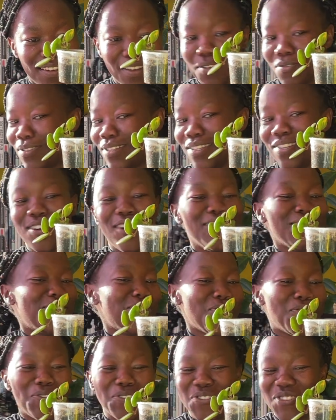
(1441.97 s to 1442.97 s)
I was not
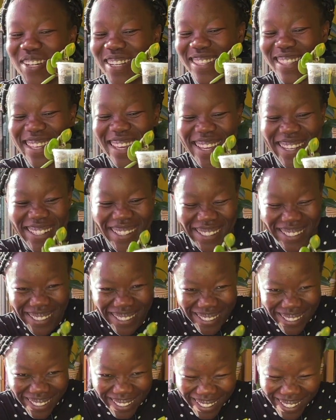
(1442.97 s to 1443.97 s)
soldering things.
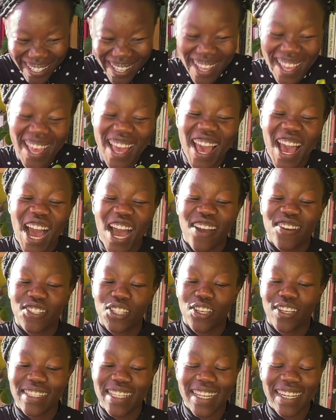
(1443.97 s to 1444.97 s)
I was
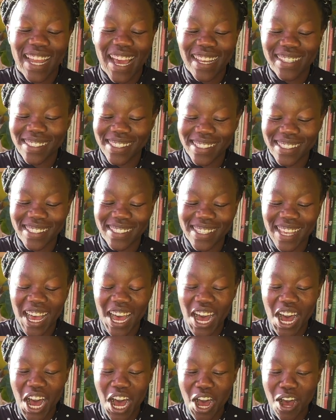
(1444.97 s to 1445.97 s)
using lighters.
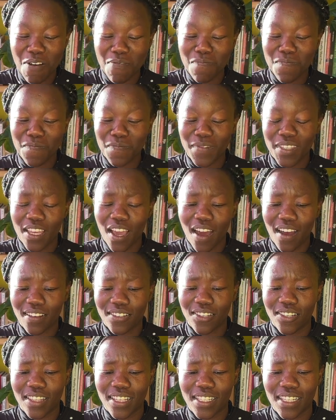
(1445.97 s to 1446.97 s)
Yeah,
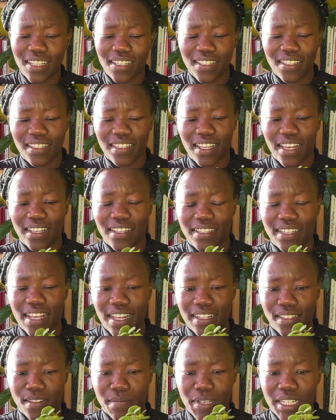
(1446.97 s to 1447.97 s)
so this is 6
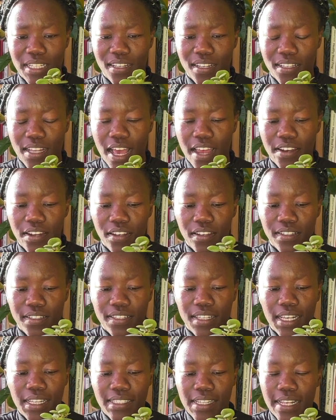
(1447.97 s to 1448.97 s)
centimeters at
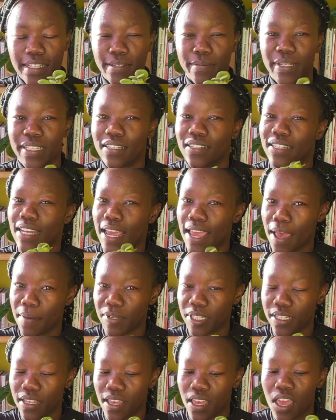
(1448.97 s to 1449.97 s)
6 centimeter
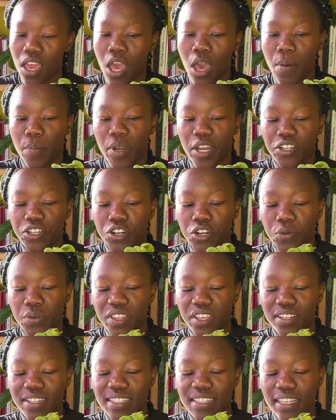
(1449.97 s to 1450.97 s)
diameter, but I don't know whether
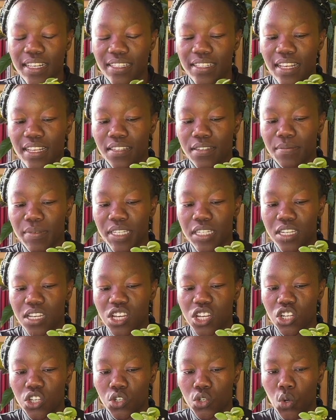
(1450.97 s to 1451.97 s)
it's 6 centimeter
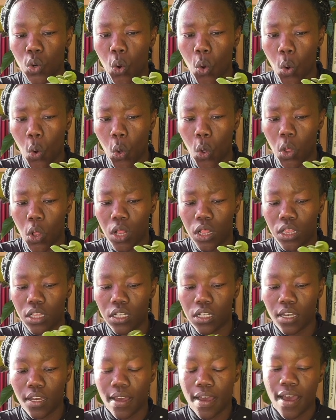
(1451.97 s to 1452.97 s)
tall.
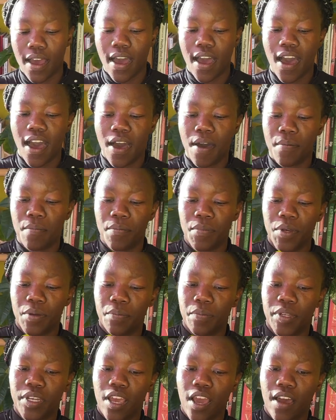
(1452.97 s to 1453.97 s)

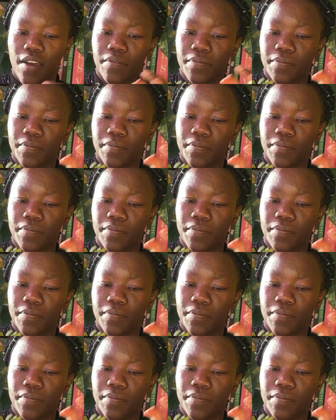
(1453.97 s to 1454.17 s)
But yeah,